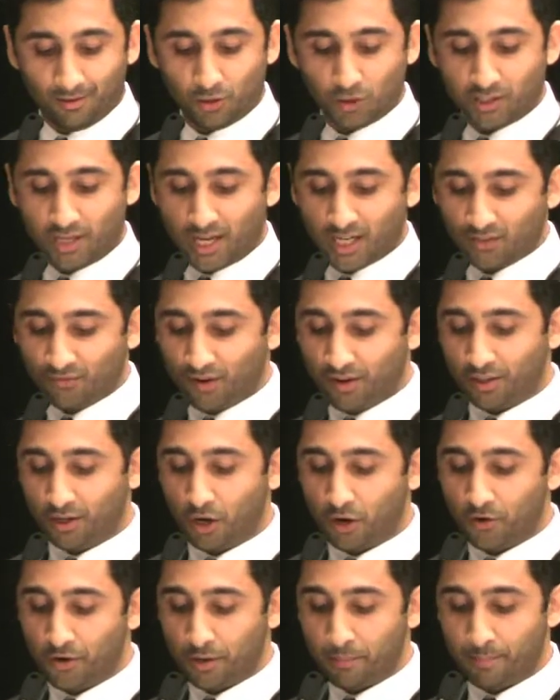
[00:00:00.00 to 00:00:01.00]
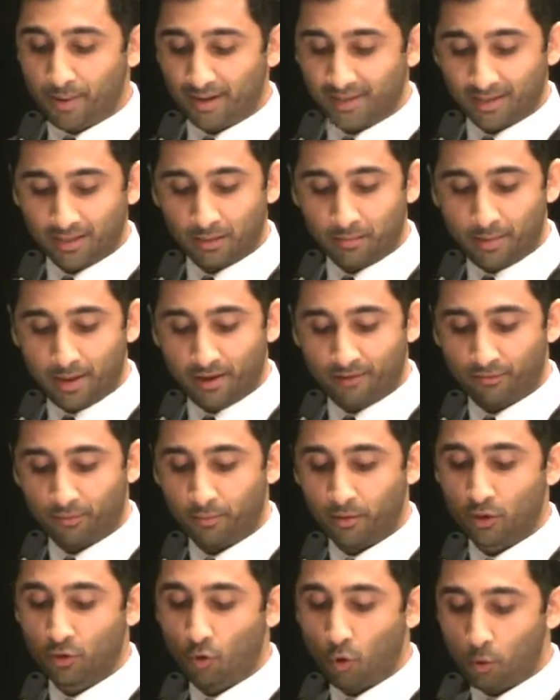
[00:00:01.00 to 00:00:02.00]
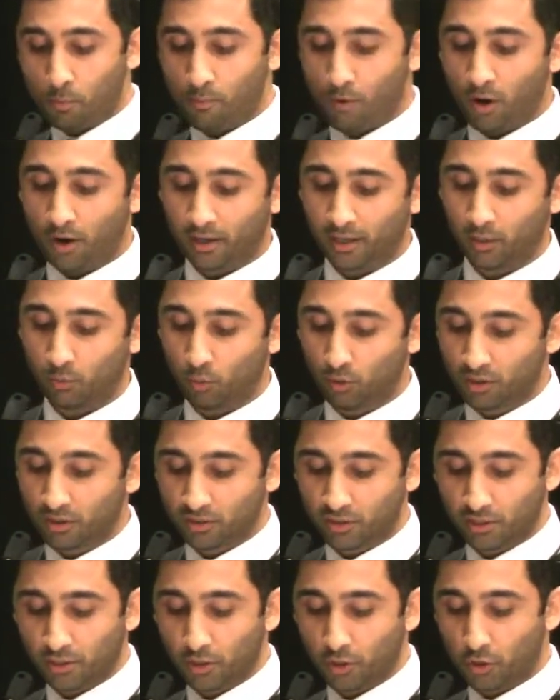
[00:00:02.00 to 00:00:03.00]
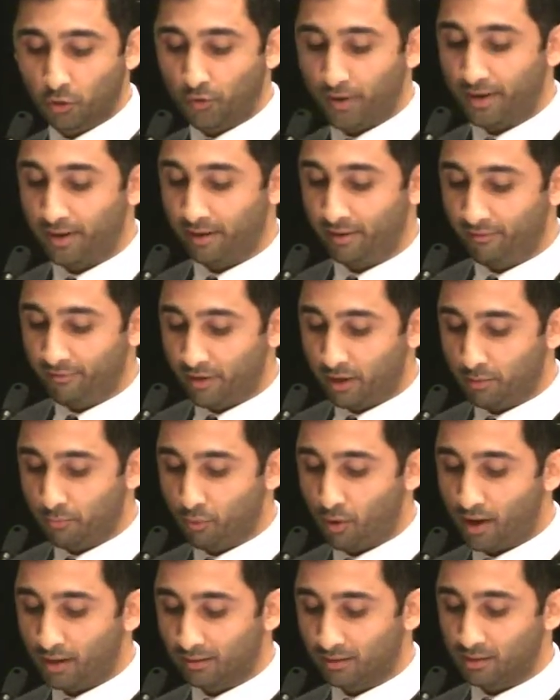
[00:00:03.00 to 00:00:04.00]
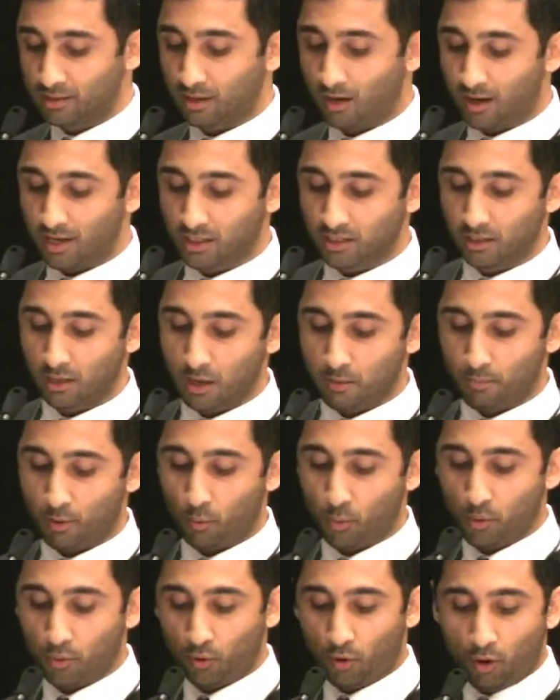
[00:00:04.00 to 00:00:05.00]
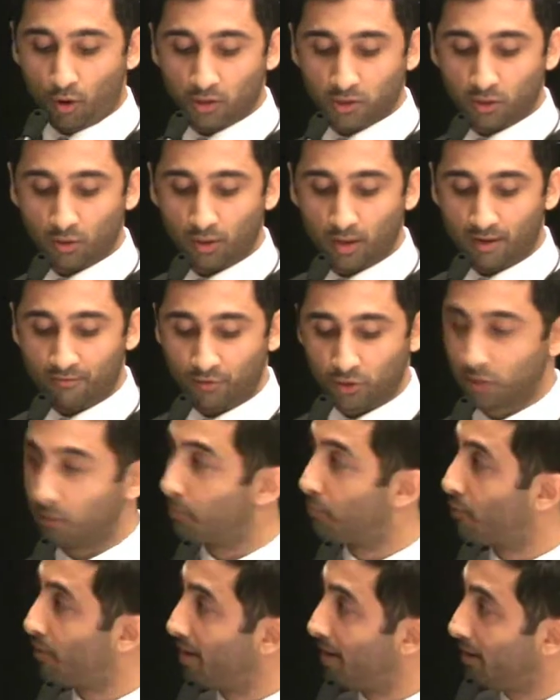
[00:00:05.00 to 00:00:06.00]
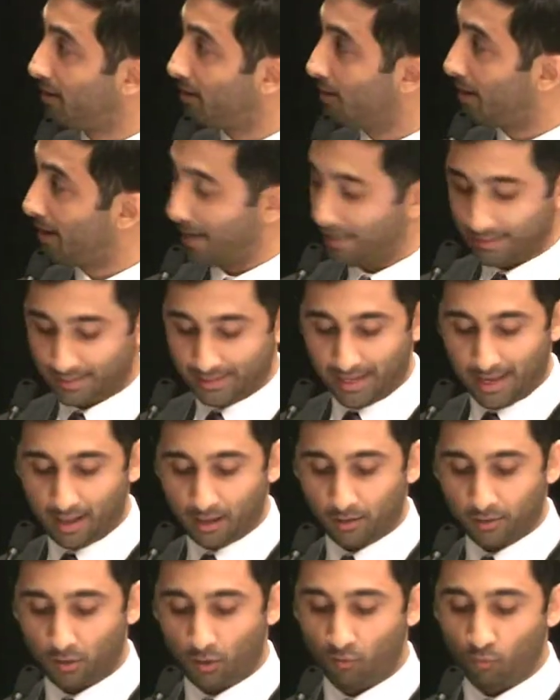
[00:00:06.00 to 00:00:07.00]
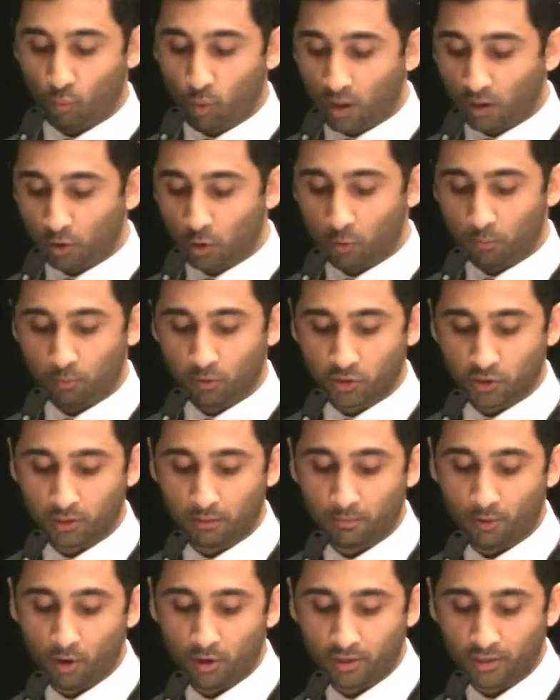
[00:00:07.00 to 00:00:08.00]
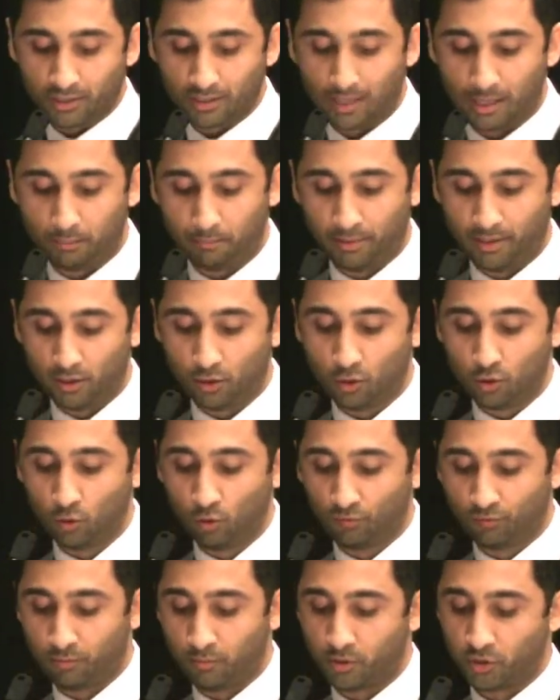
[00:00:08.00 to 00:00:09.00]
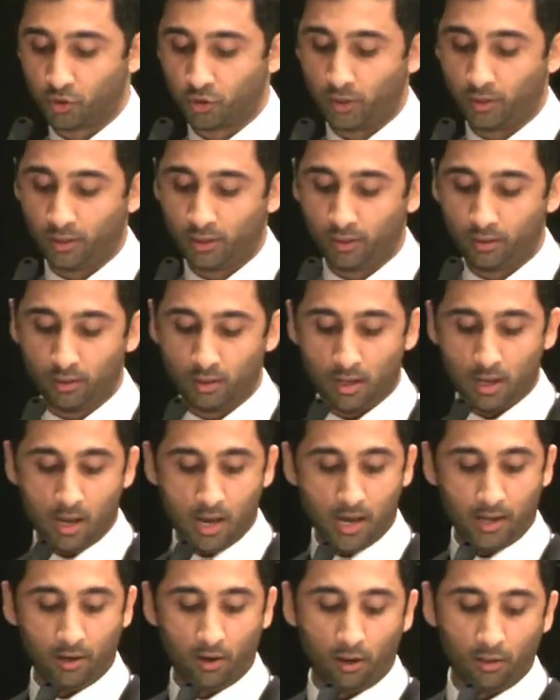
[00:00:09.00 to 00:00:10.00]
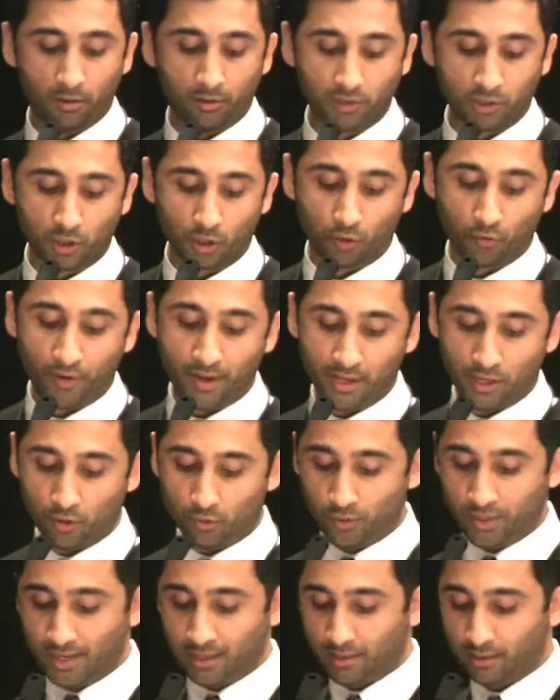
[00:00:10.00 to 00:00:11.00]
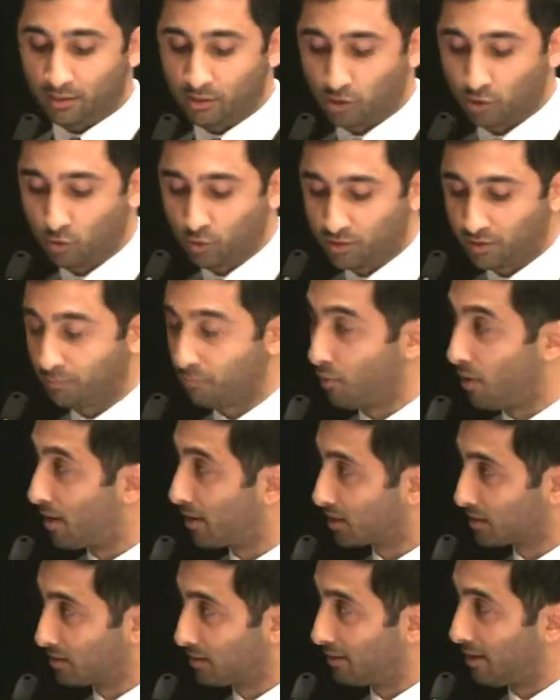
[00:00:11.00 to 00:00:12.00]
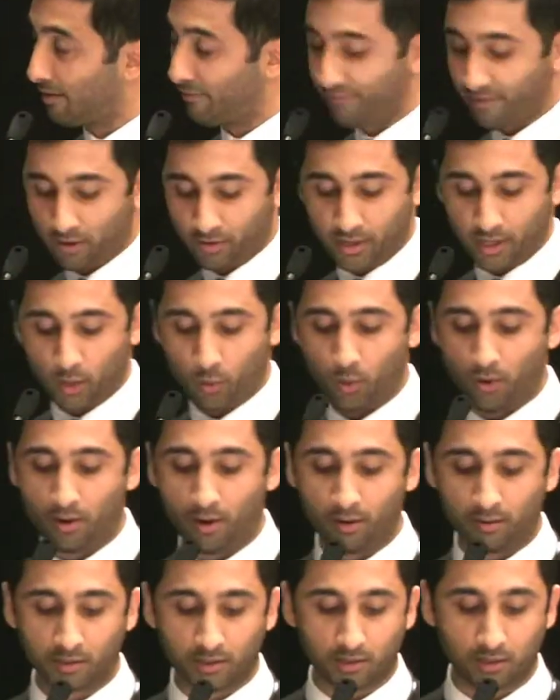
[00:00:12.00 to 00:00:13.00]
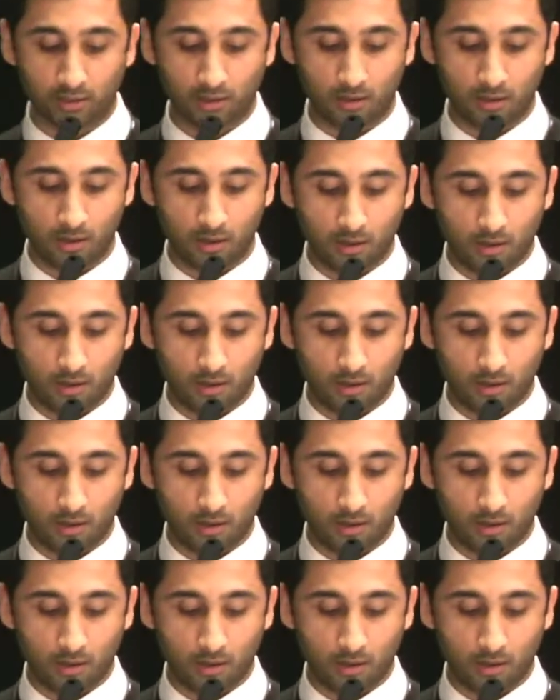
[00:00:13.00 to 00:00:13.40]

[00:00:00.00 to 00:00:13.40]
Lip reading: To satisfy the current and pending demand from the growing market, we'll continue to create innovative product designs, but we will also leverage the brand and talent of well-known Muslim artists like Peter Gould from Australia and others to create unique and exclusive products not found anywhere else.